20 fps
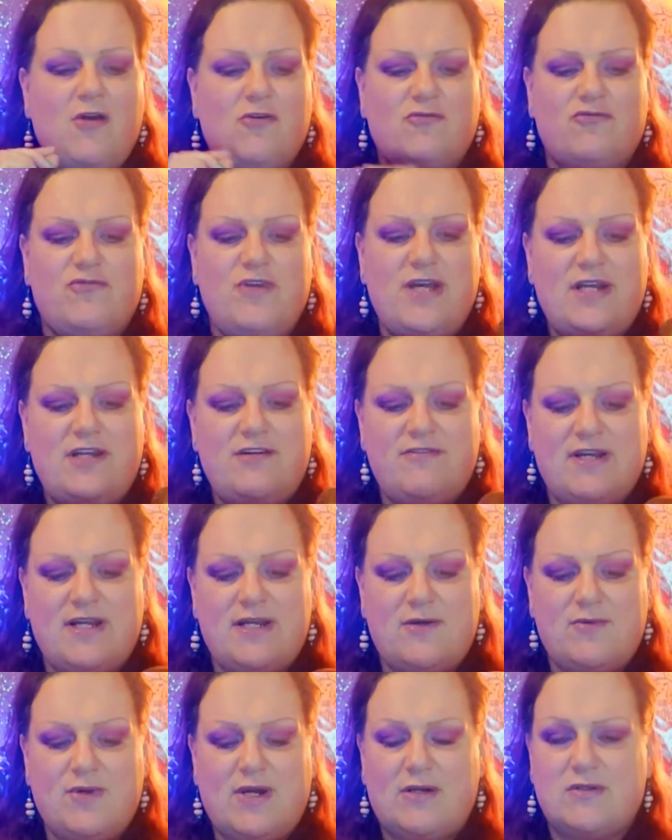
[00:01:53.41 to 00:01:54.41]

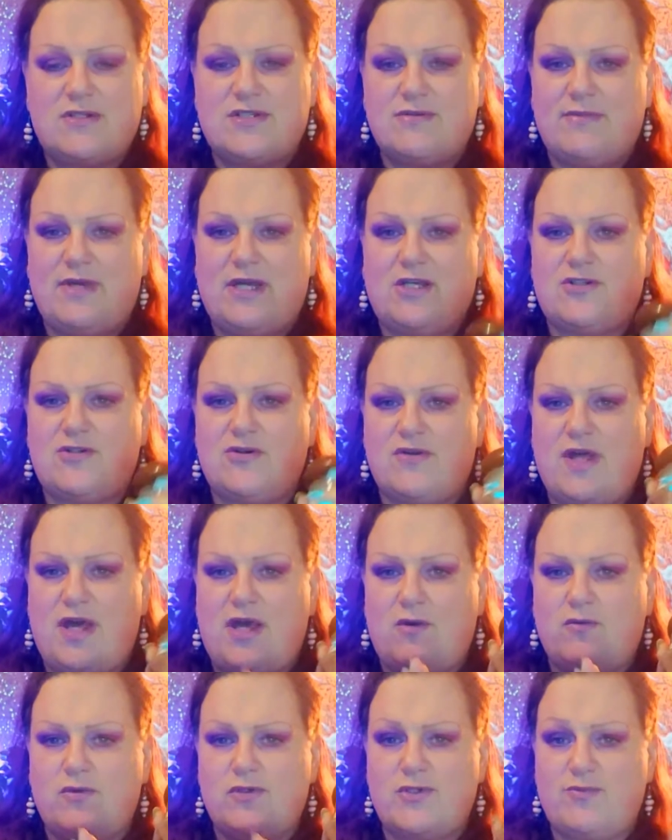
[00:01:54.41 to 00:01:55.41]
really well to make sure that
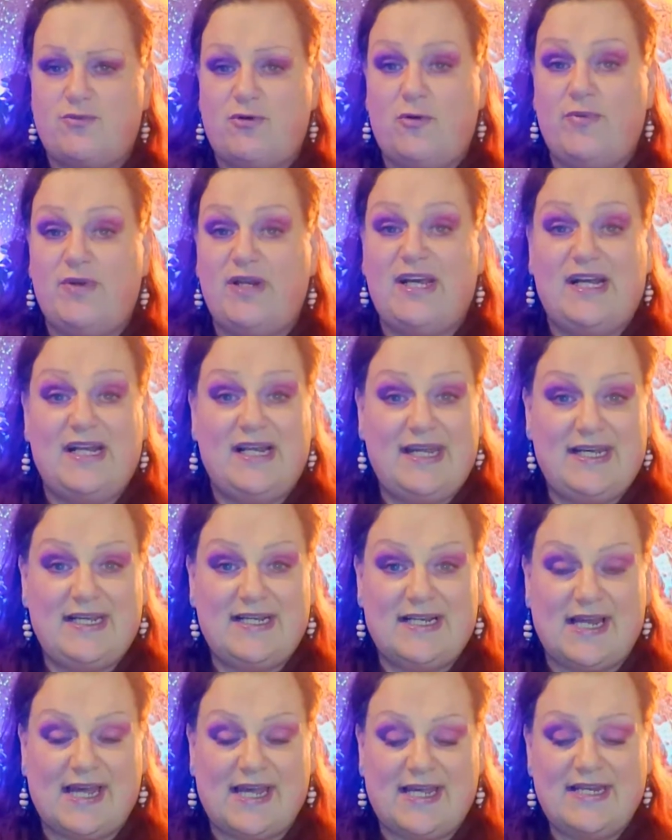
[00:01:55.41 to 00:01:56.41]
it was properly
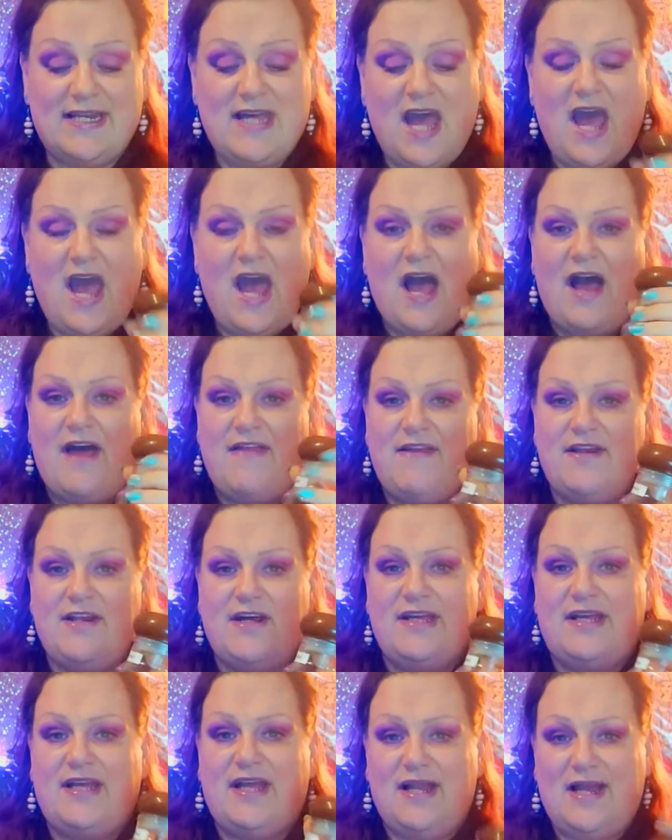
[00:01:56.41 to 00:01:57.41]
clean, and then
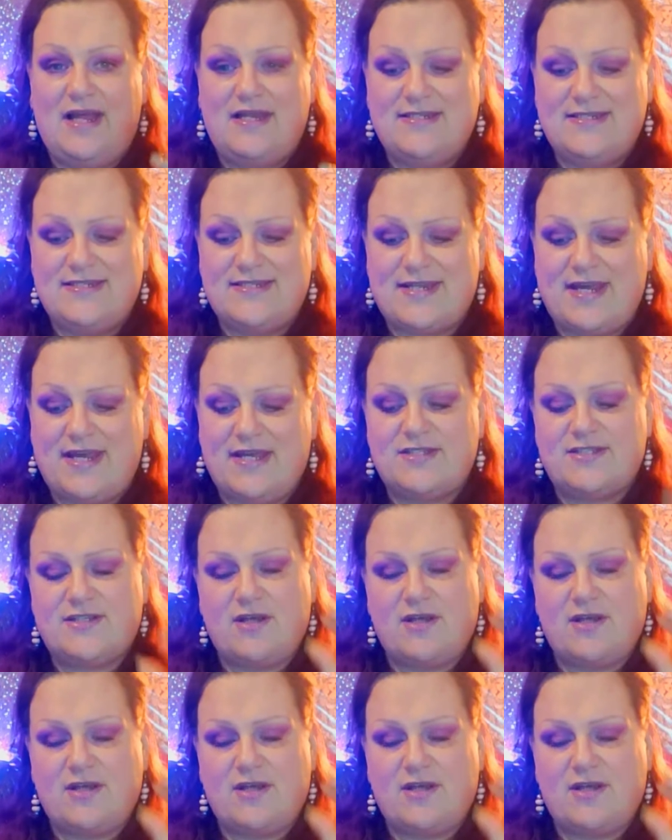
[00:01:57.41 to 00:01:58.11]
I cleansed it.